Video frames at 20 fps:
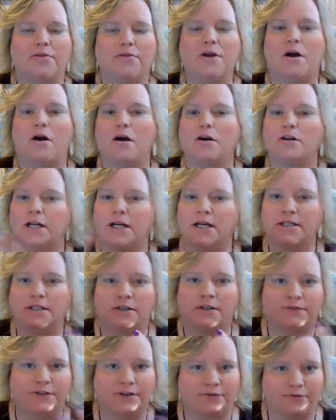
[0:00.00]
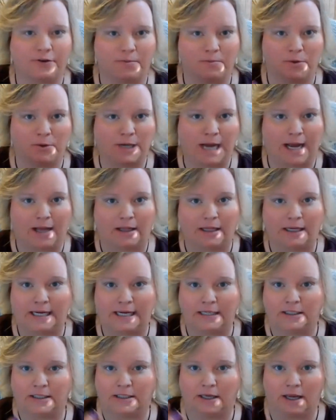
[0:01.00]
There are tons of different
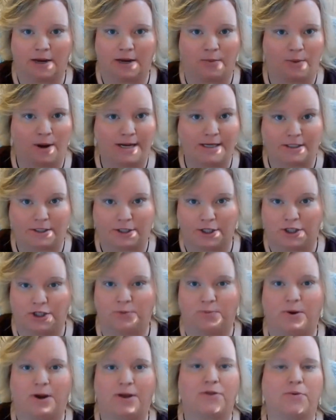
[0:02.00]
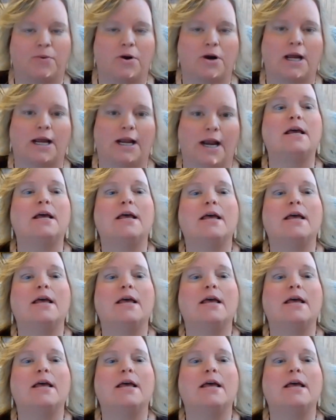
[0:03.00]
modalities and ways to do breath work.